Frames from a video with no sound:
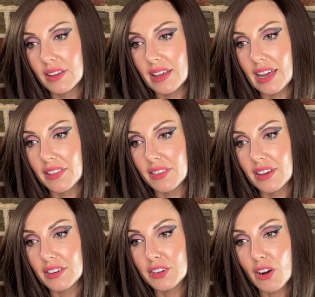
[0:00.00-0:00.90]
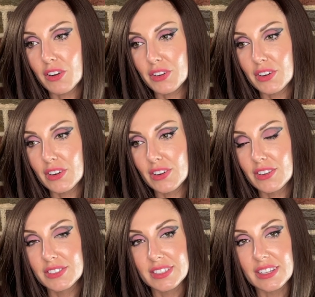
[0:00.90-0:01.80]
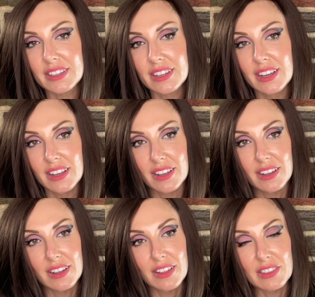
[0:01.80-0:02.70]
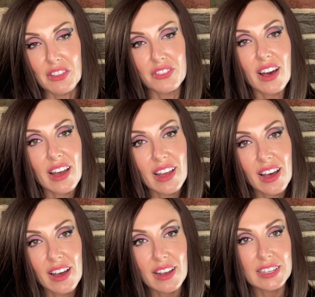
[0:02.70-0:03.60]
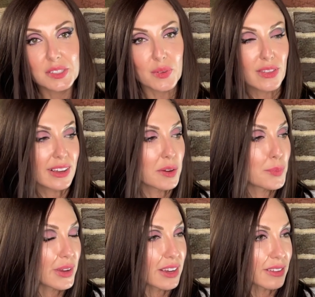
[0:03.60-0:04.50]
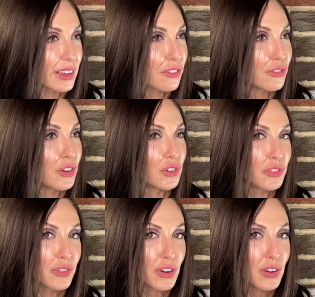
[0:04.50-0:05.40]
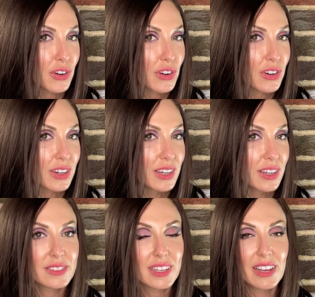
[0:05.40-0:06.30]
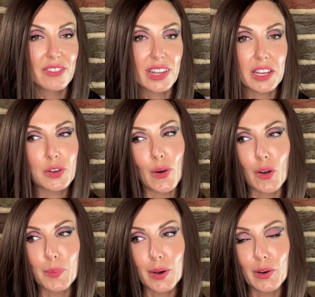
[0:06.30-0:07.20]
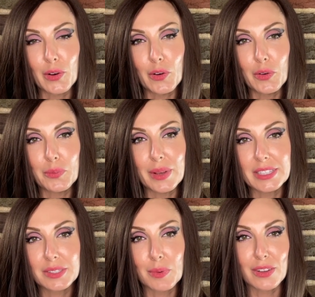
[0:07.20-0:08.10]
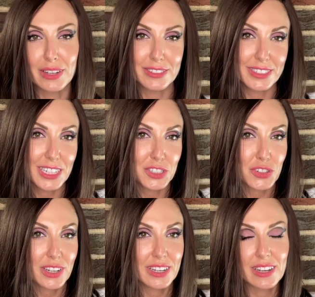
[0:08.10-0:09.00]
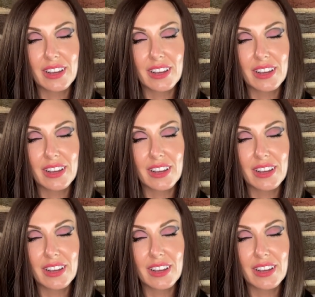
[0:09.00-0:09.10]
and the garters and the thigh highs with like a big like faux fur. It's kind of like Garbo meets Marlene Dietrich.